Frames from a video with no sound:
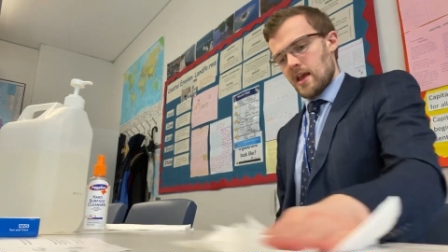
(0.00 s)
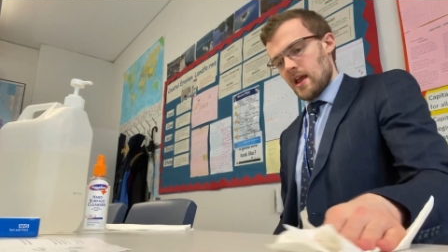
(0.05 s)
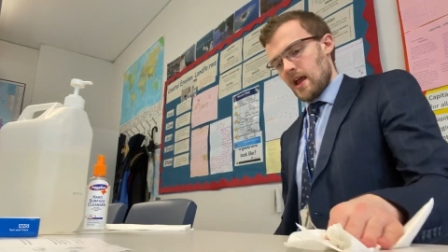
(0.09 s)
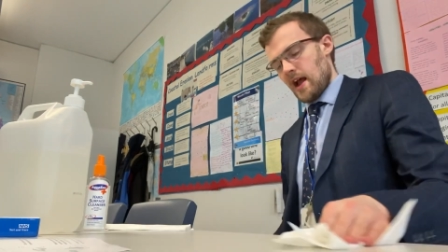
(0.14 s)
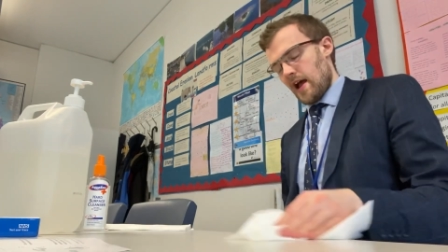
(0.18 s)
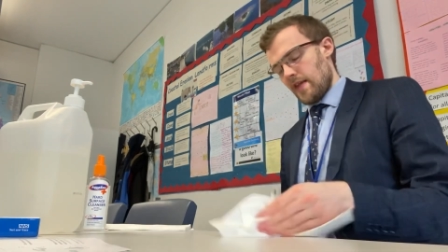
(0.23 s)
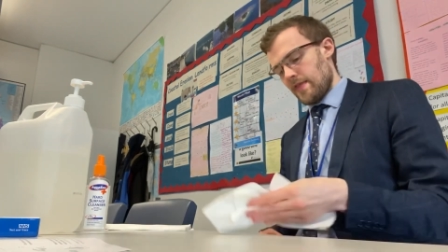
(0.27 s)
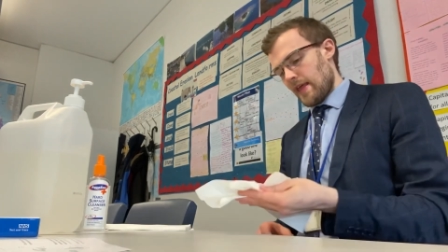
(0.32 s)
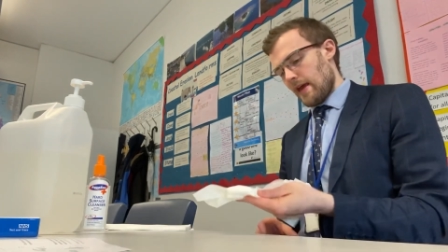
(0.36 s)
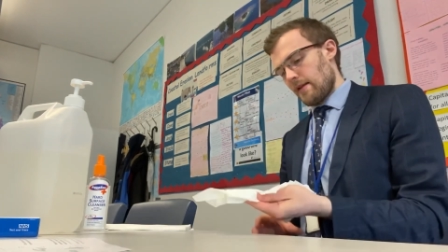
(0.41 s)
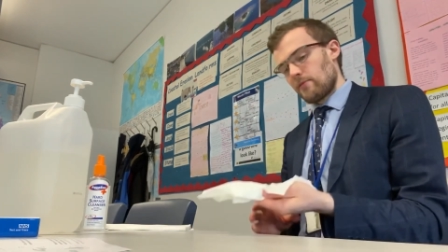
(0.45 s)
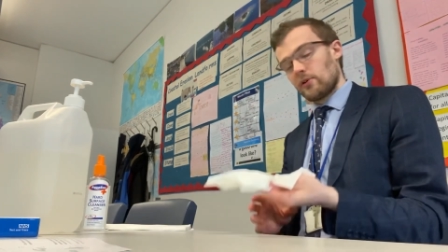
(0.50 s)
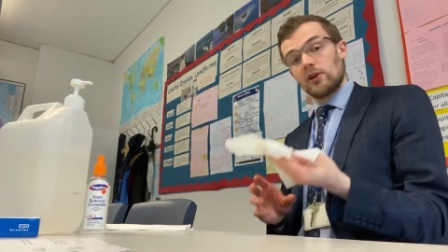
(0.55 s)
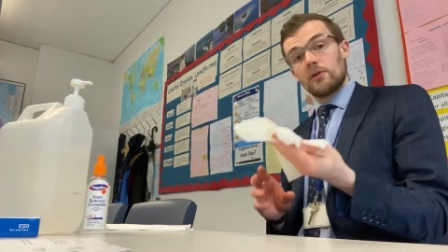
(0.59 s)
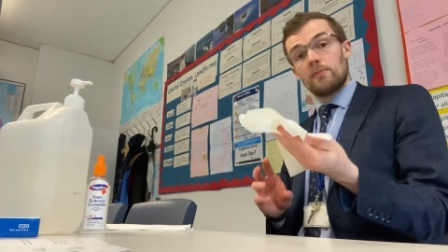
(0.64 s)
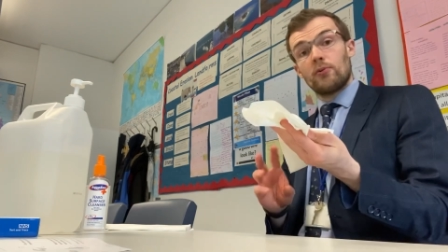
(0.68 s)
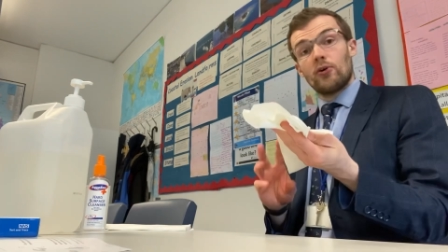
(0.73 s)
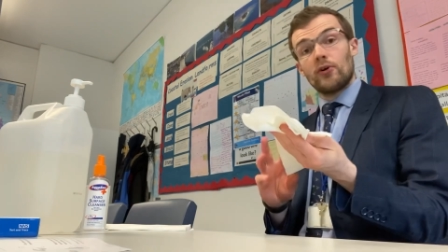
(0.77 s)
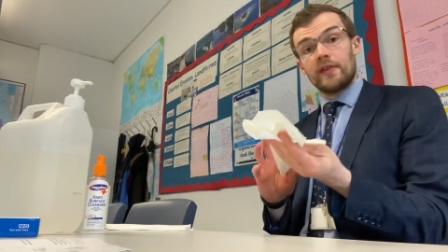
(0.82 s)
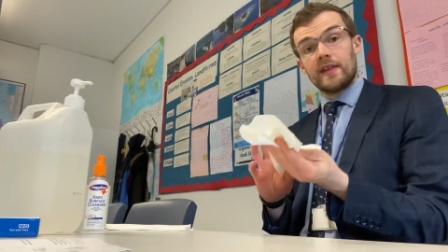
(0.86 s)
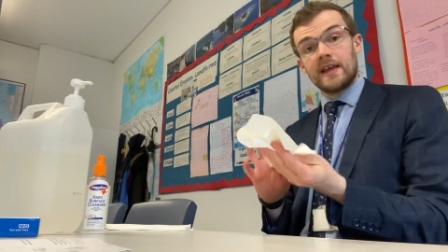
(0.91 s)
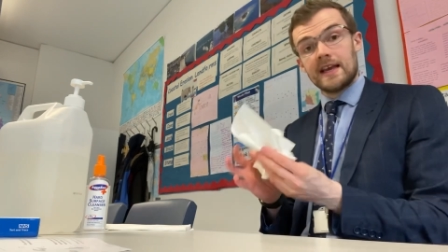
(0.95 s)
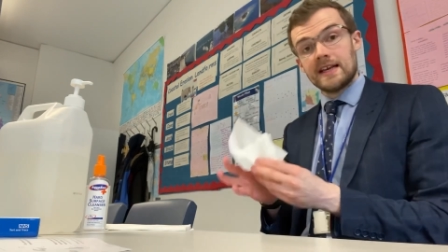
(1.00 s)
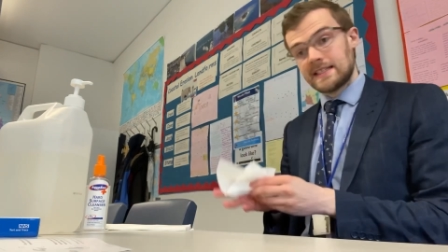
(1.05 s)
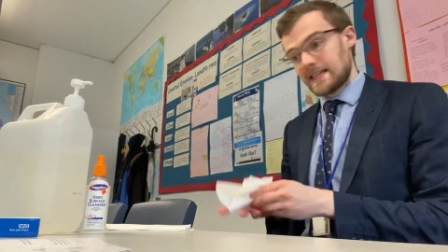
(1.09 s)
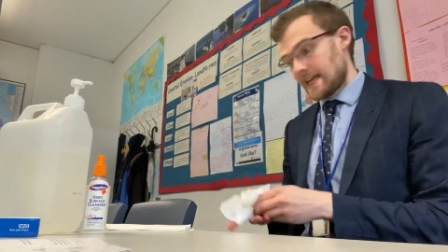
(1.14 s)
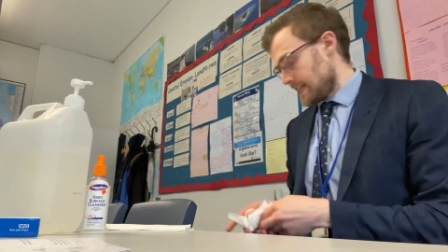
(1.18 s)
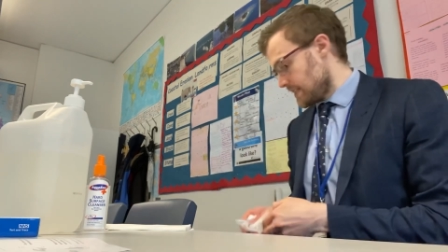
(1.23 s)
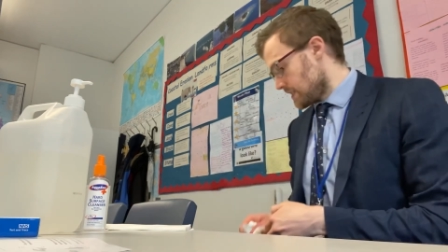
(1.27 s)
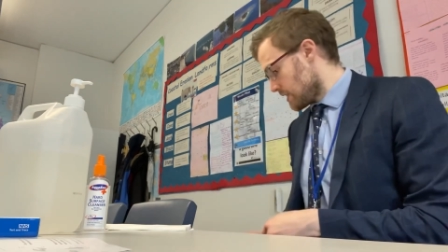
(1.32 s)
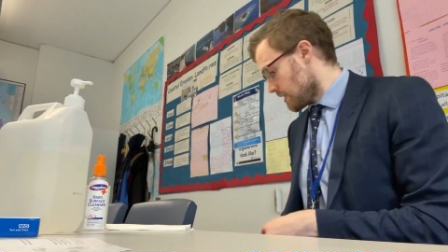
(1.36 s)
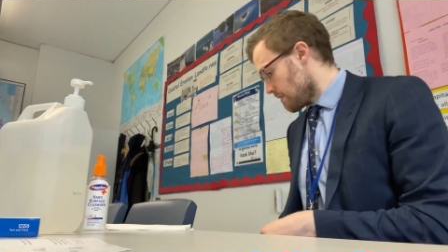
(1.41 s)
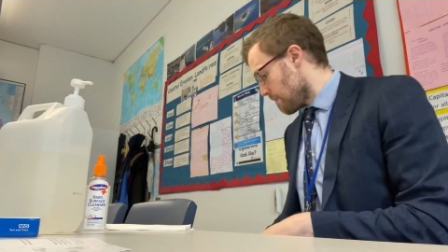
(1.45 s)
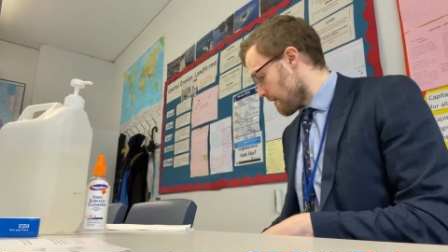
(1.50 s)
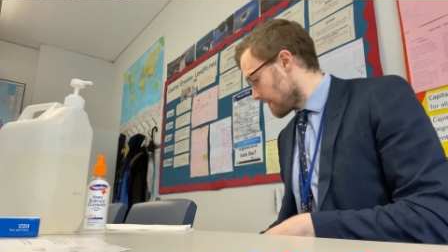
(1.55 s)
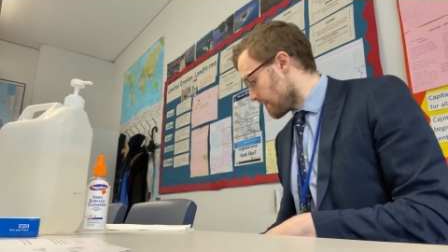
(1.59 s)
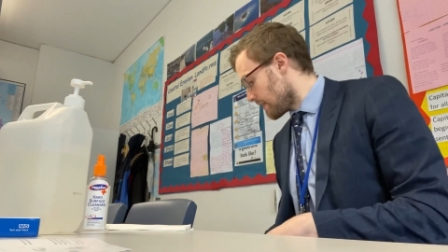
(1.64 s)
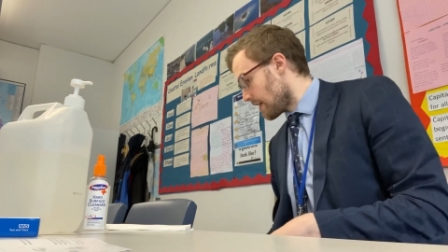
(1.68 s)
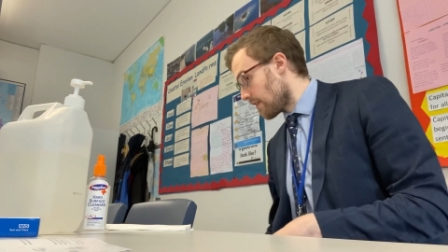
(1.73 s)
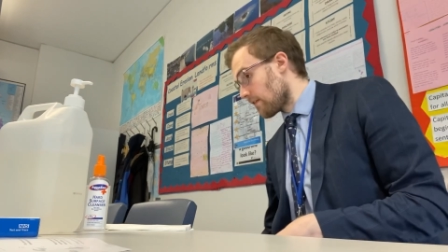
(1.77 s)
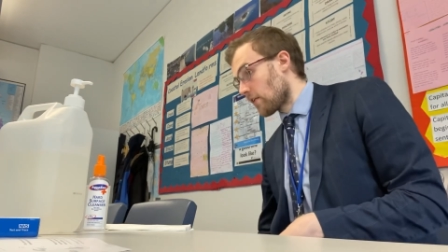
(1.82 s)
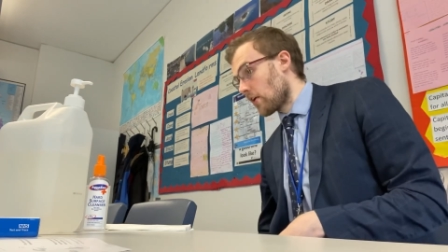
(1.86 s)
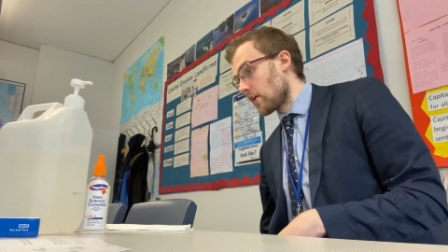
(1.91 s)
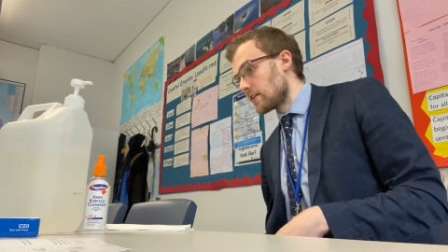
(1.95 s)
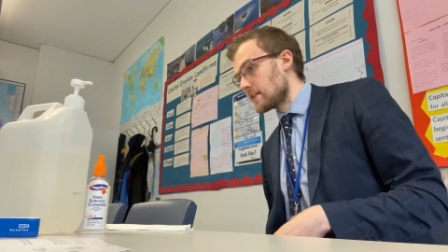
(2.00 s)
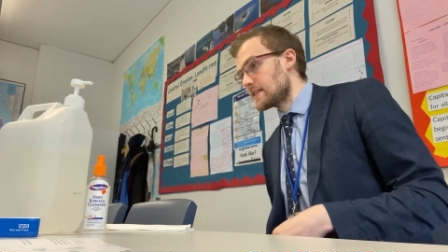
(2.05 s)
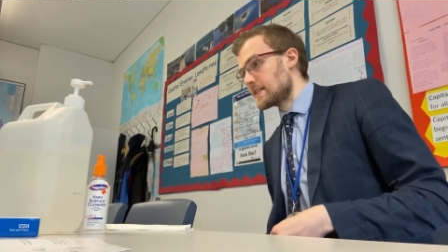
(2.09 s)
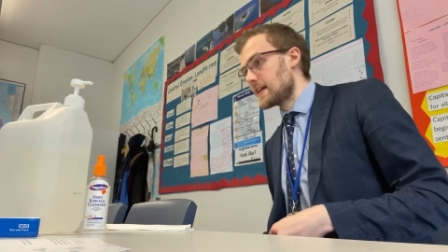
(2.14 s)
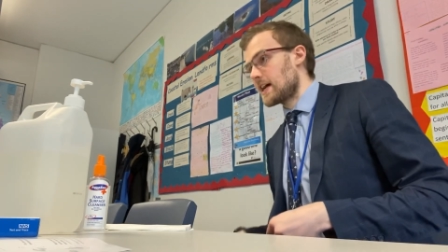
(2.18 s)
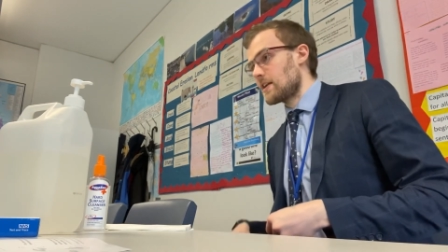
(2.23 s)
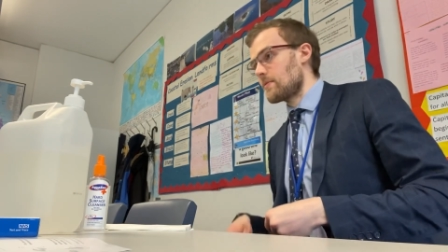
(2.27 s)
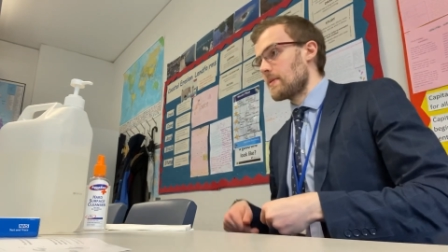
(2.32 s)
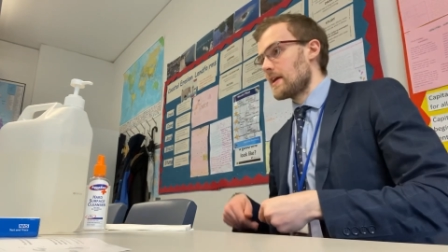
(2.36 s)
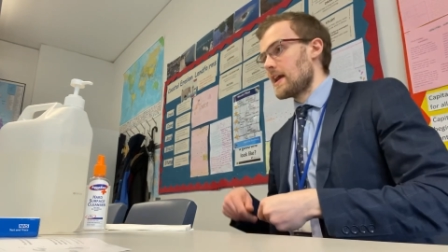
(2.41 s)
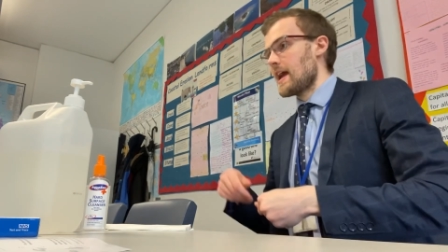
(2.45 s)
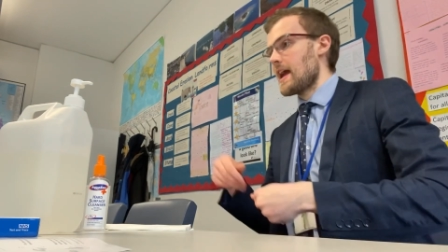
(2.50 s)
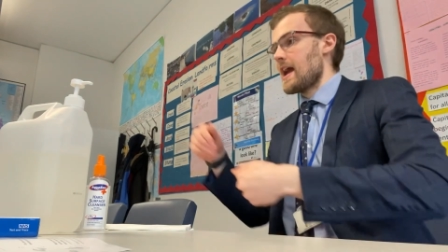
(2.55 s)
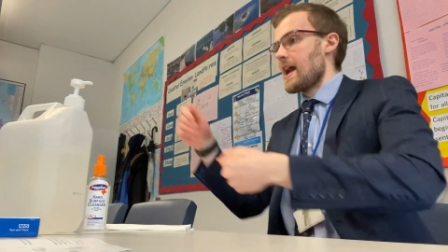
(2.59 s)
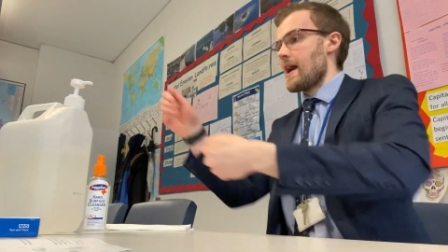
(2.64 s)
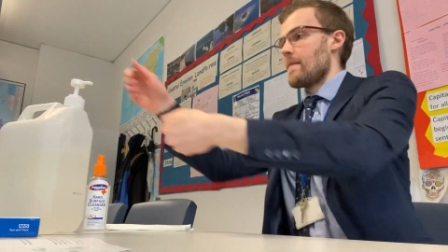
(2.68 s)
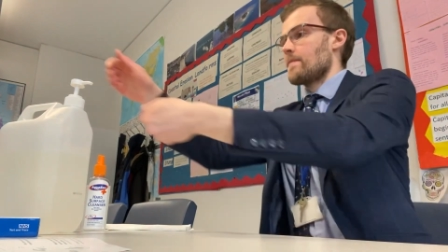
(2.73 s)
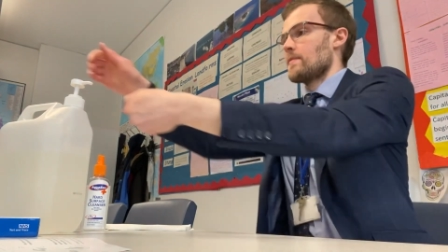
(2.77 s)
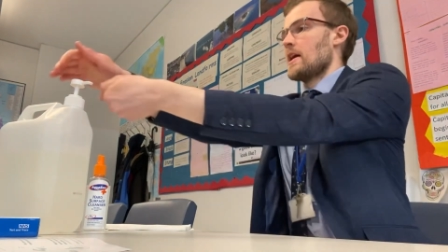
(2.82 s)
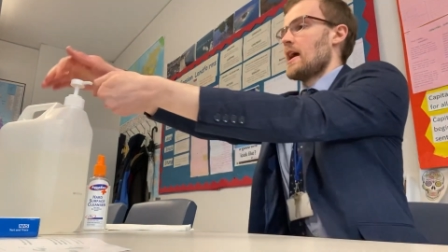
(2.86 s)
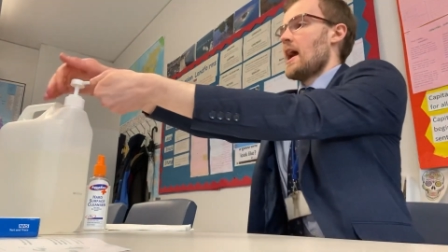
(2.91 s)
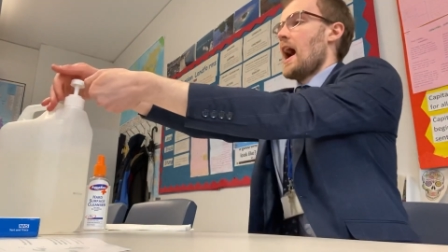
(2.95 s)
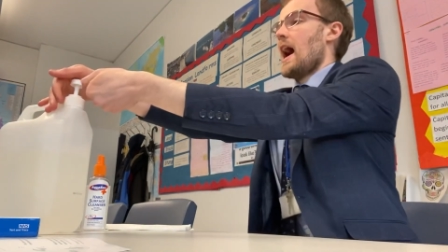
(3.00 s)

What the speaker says: and then I'm going to put these into the bin that I've got inside of me here.